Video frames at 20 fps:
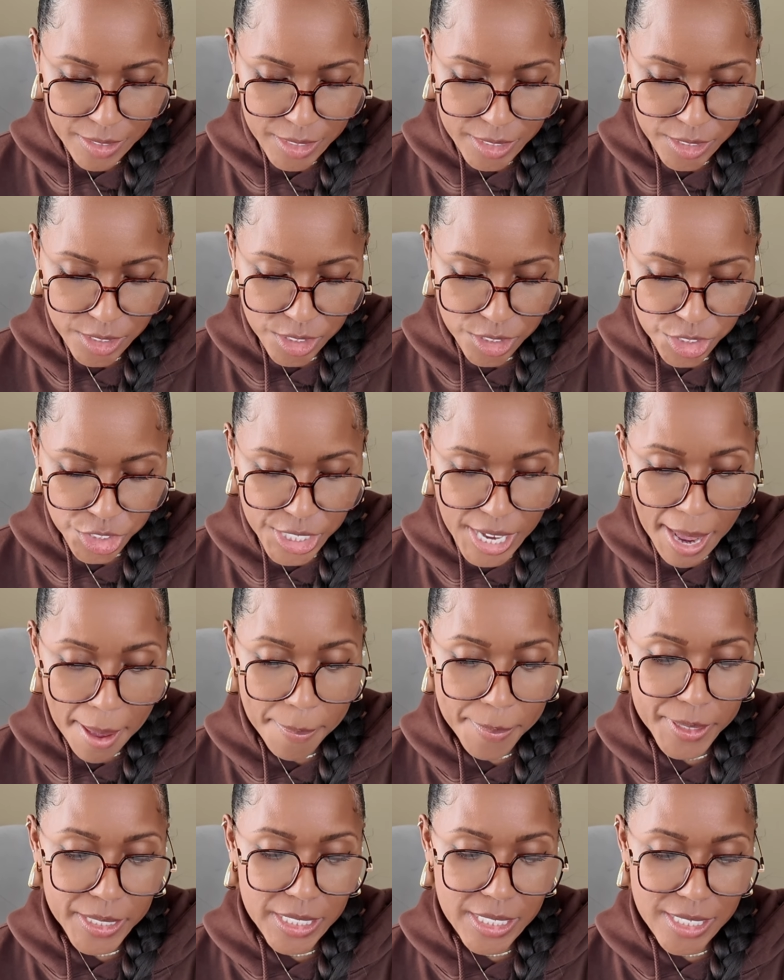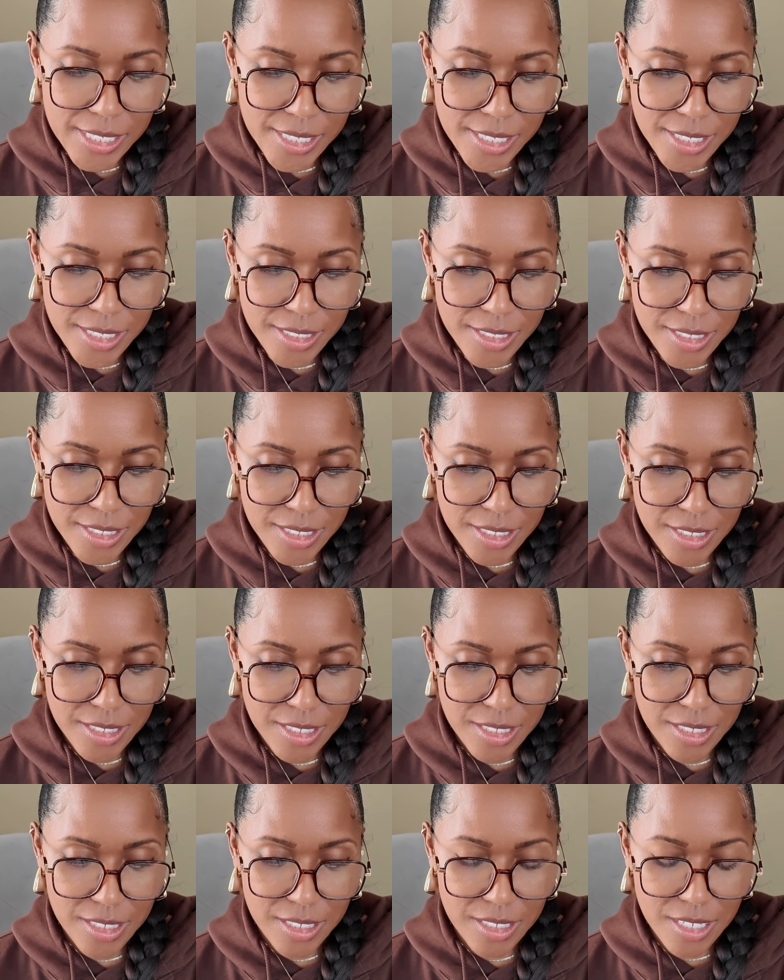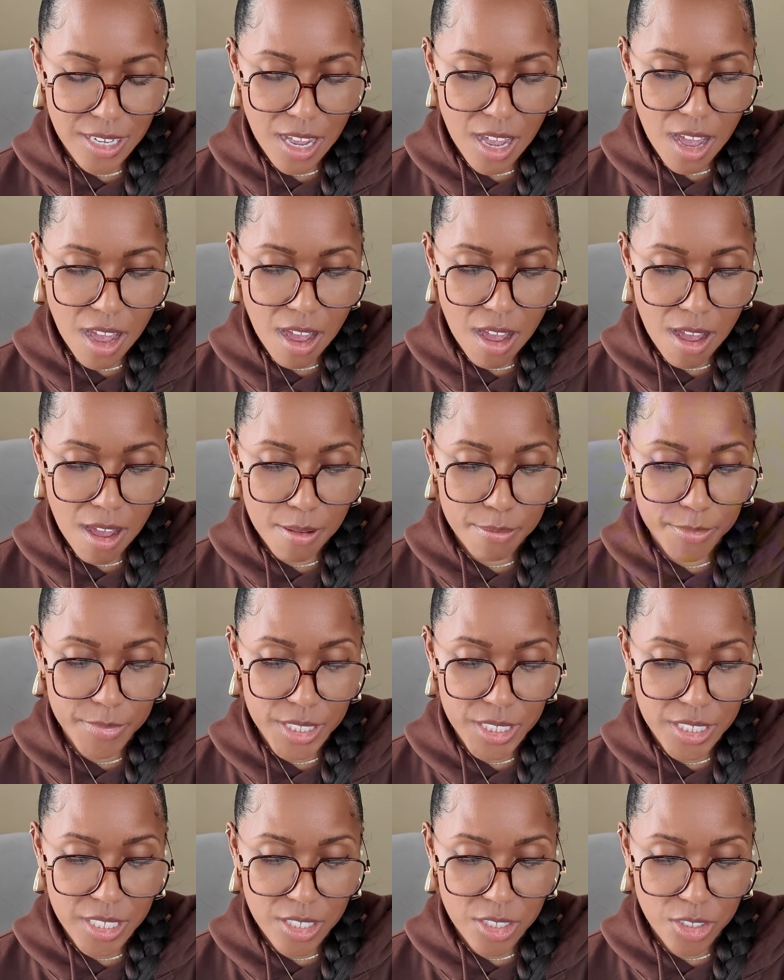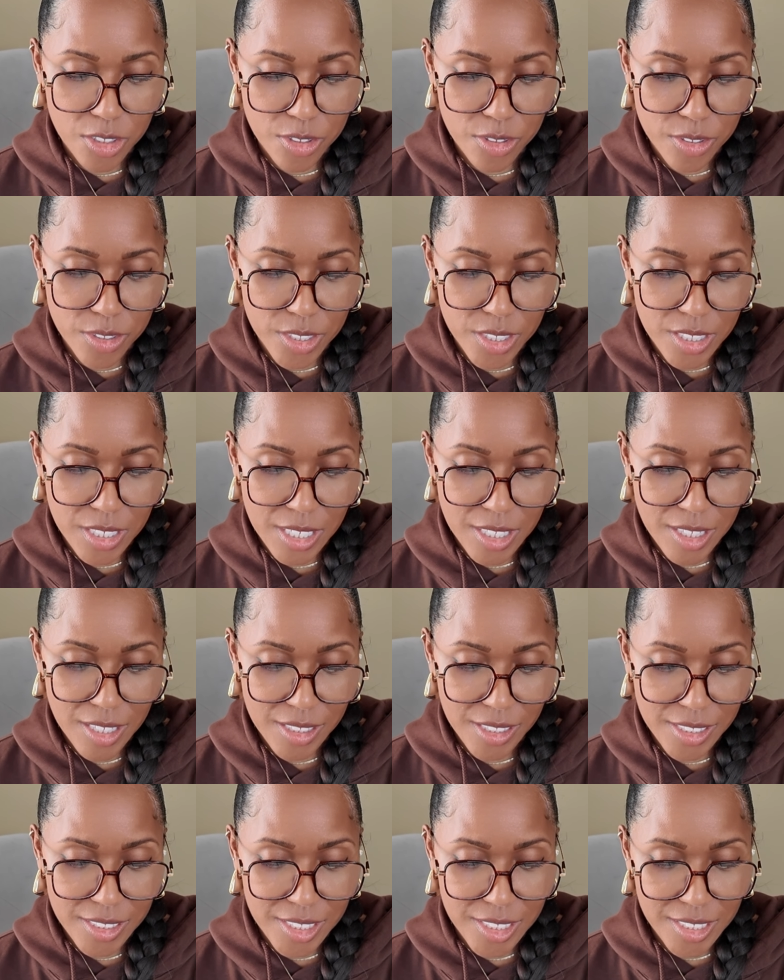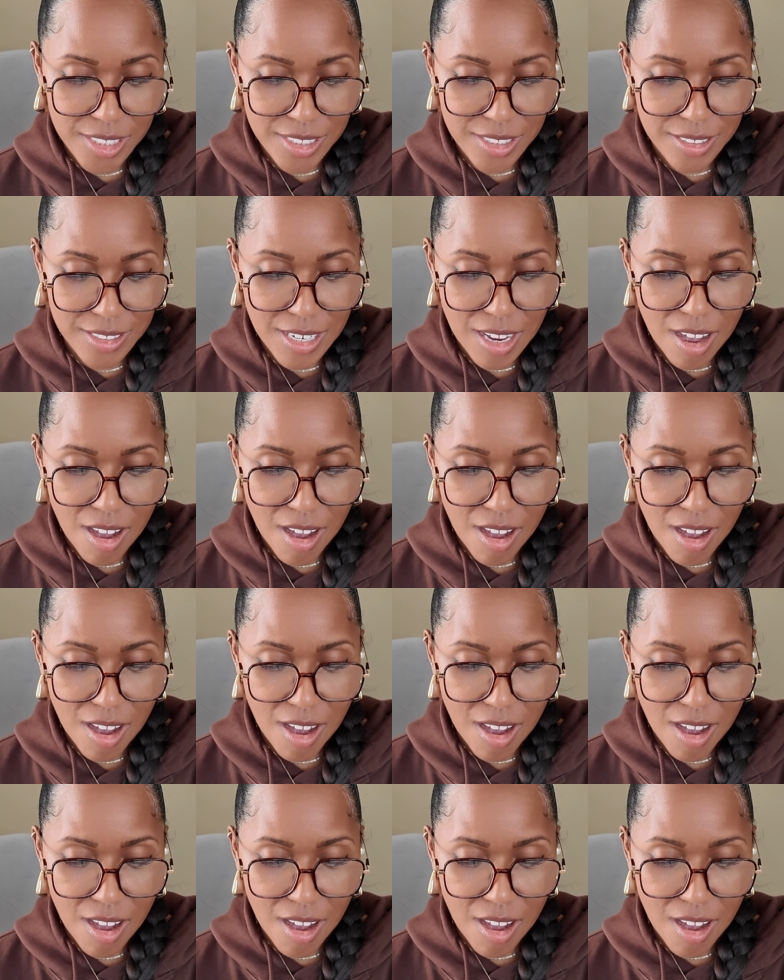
these Japanese scissors. I think it's